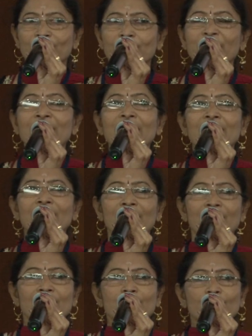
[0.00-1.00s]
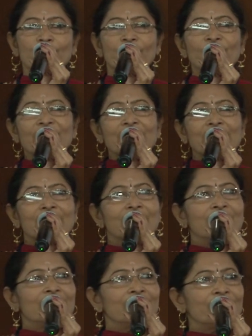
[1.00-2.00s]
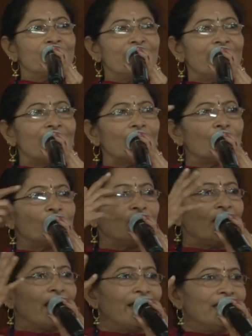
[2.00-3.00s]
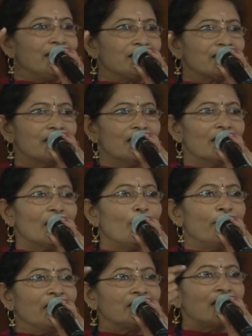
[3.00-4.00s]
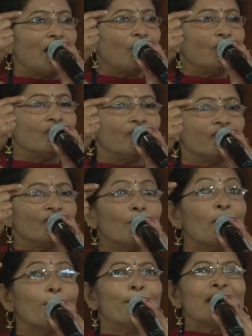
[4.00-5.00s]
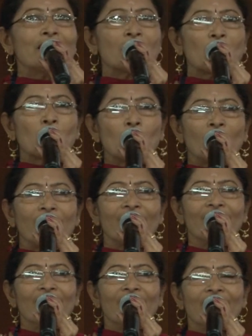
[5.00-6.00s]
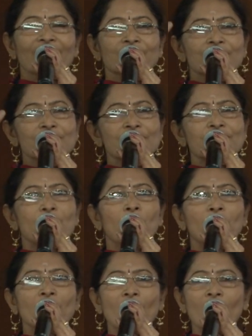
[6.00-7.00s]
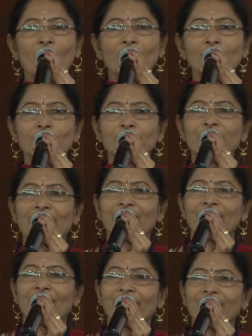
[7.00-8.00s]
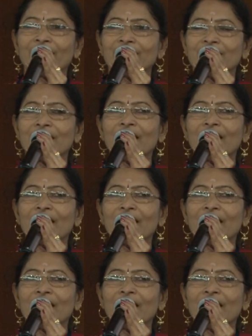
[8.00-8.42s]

begin to feel a ray of light coming down from a pinhole. Just hold on to that light.